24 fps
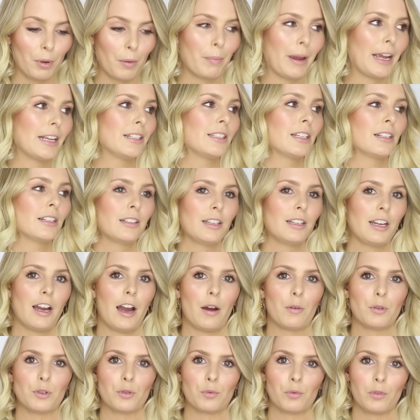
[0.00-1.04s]
But basically,
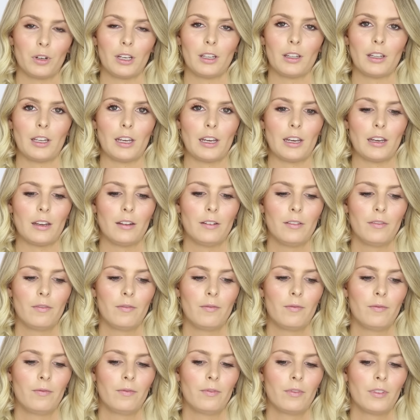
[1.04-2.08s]
I was really
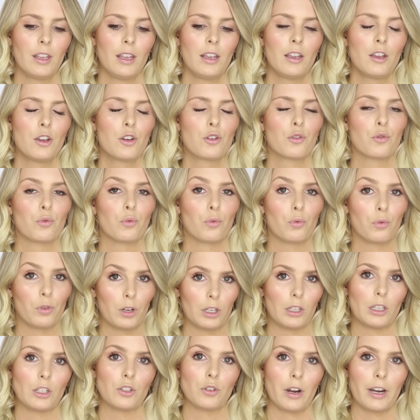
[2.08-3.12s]

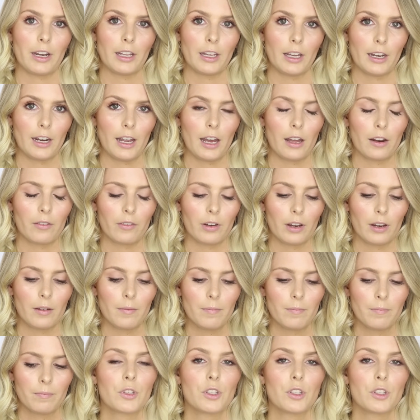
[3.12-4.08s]
really trying to get out of it.